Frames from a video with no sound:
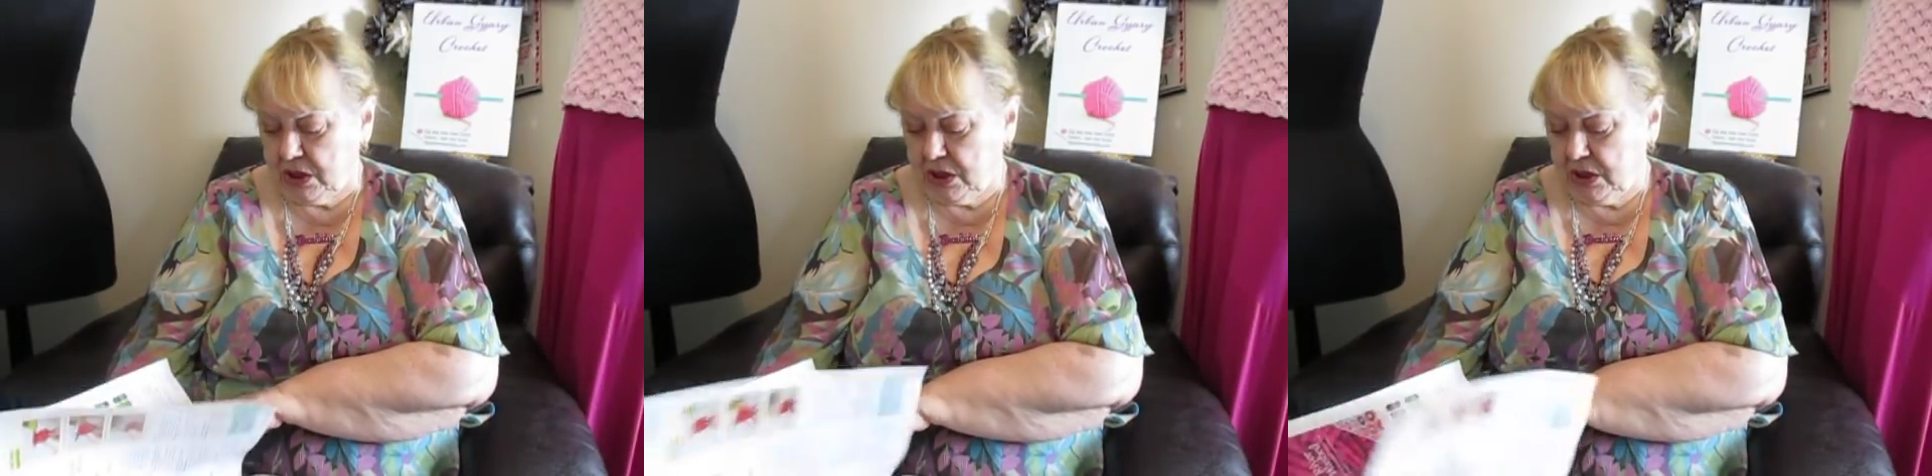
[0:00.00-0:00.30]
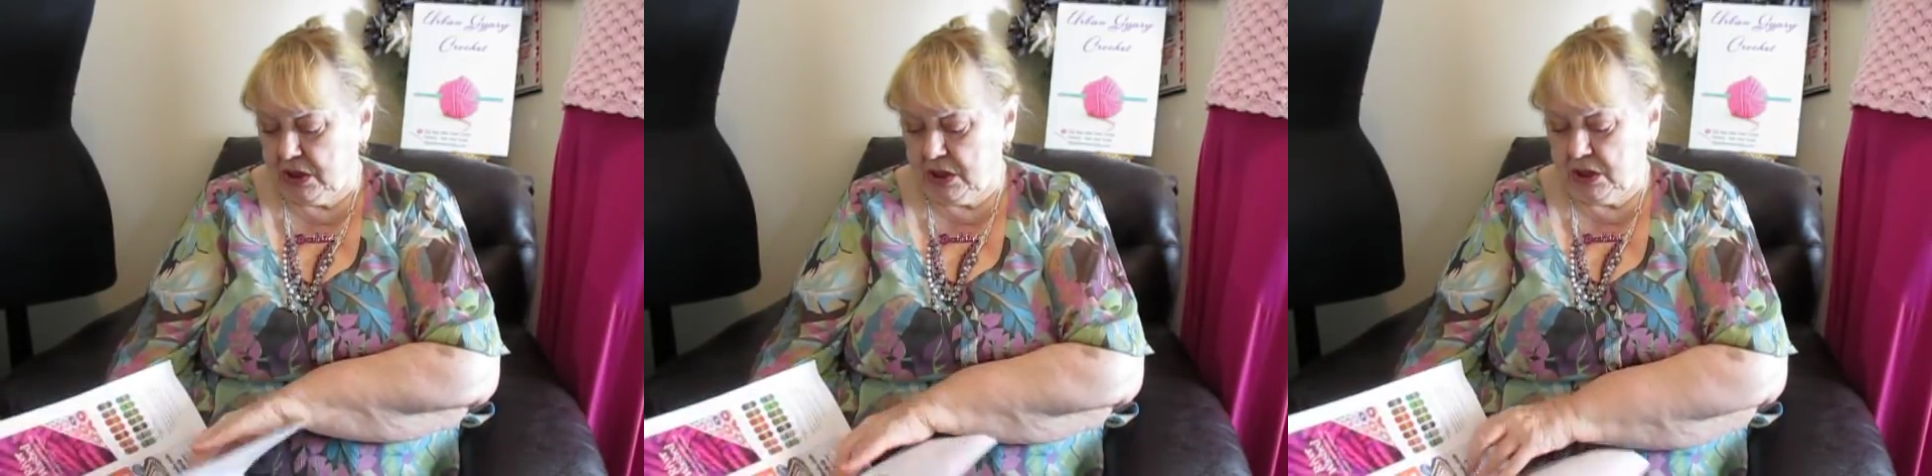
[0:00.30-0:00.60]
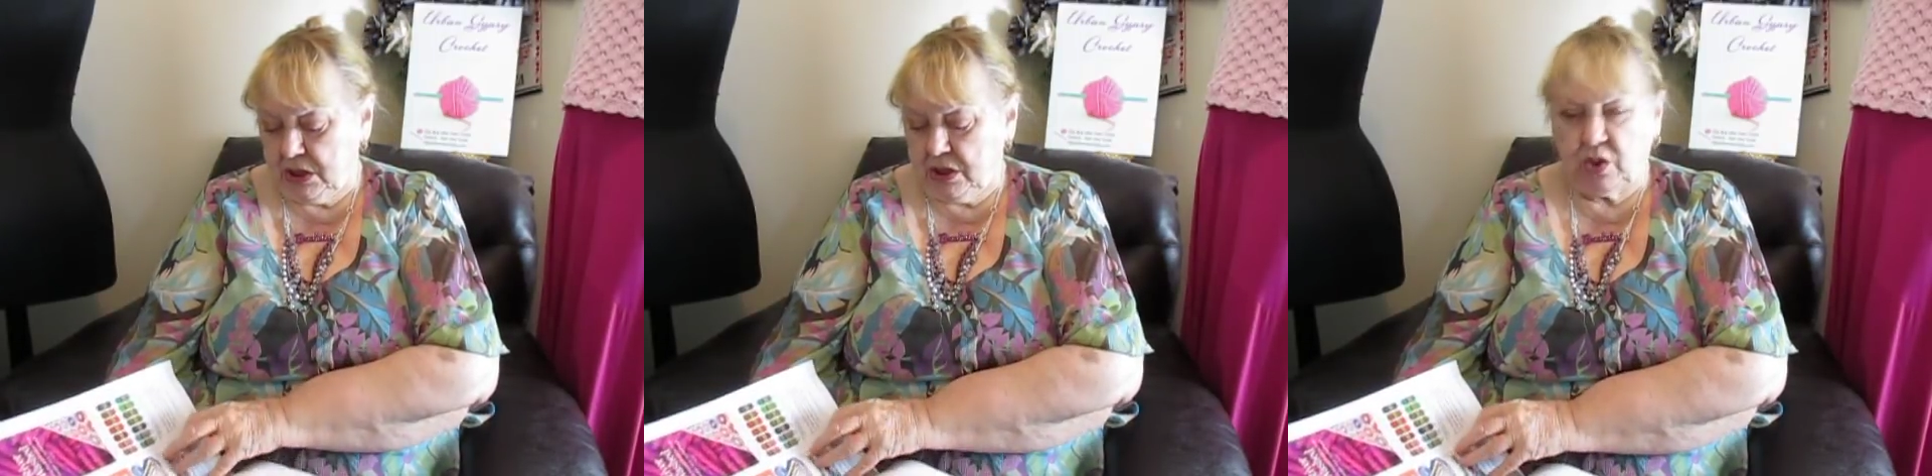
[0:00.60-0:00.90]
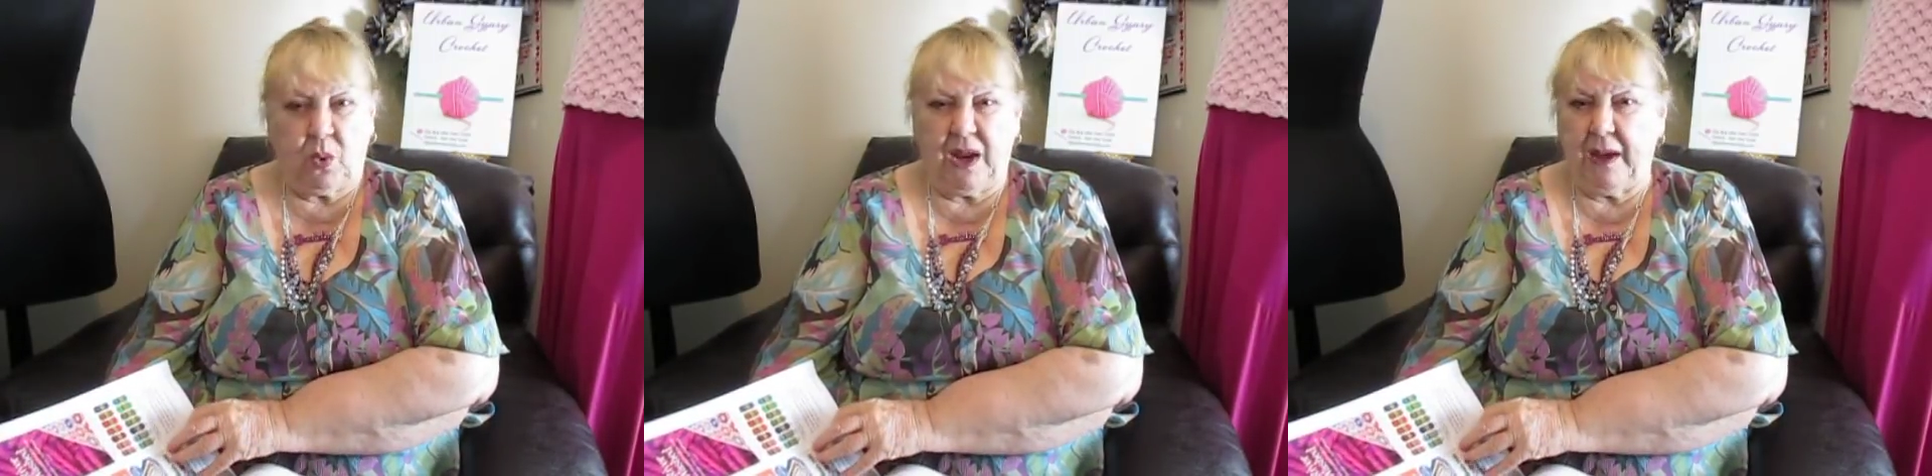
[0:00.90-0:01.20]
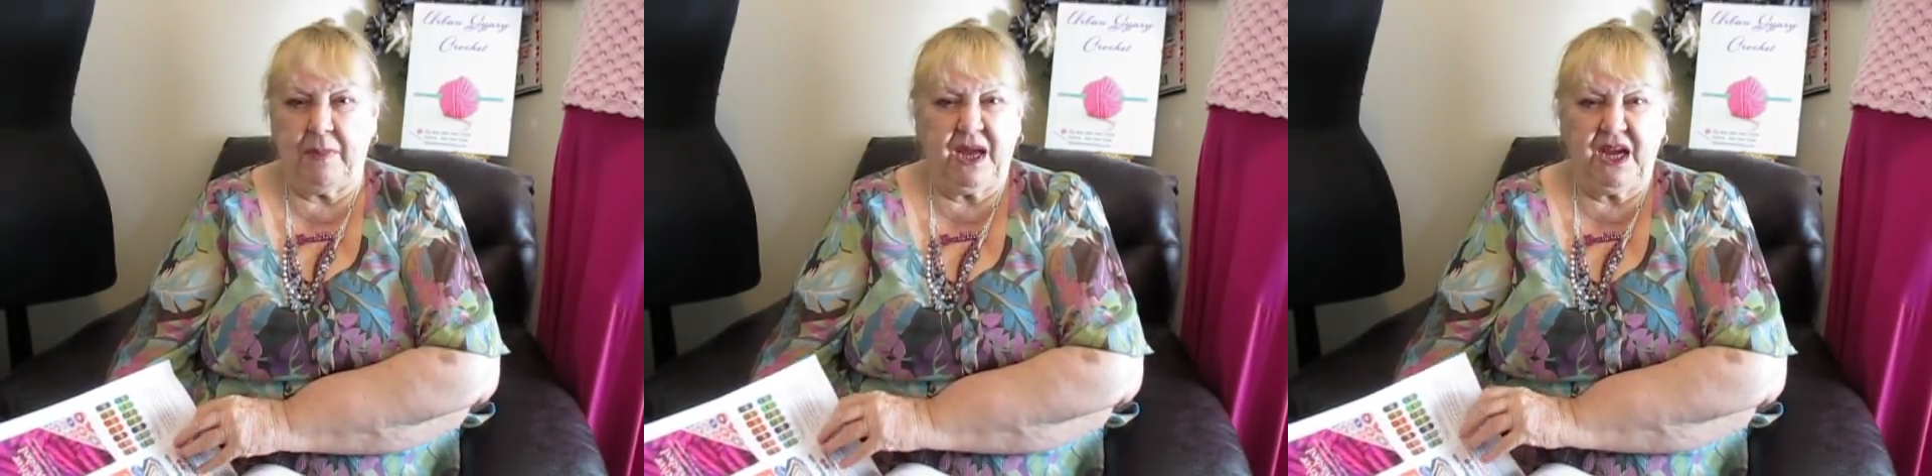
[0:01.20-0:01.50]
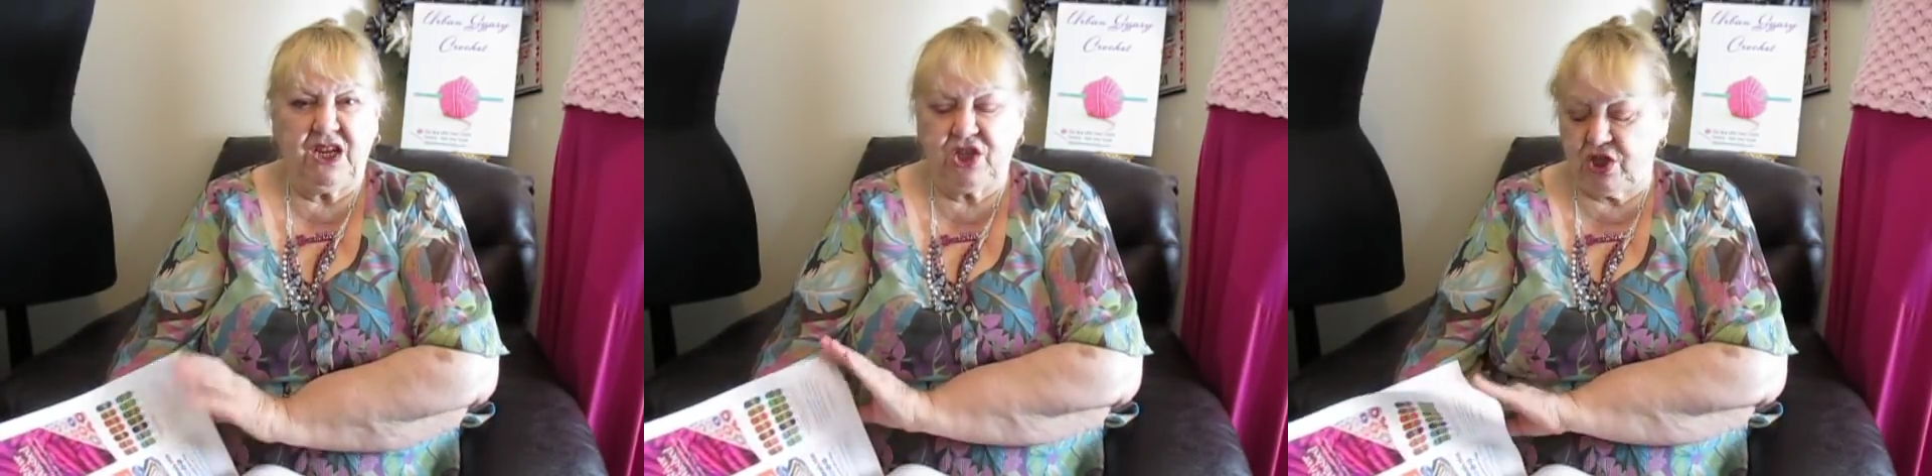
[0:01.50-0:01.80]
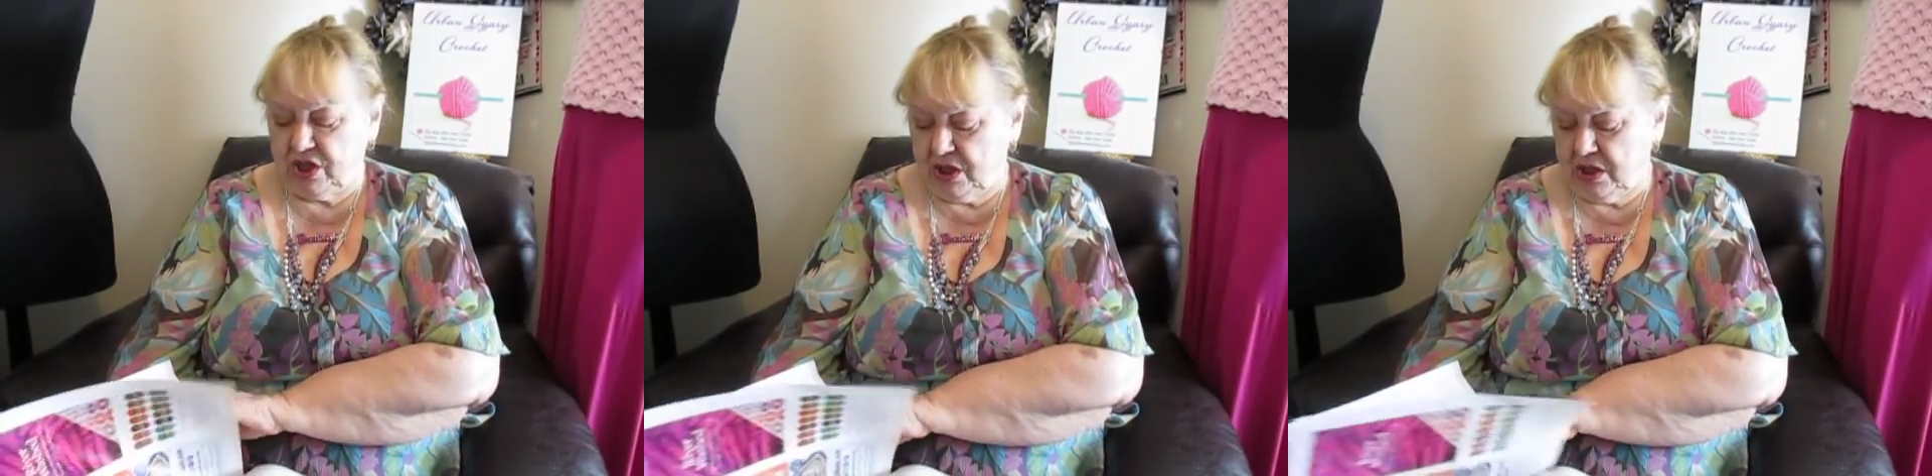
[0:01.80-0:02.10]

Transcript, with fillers: Don't like beige.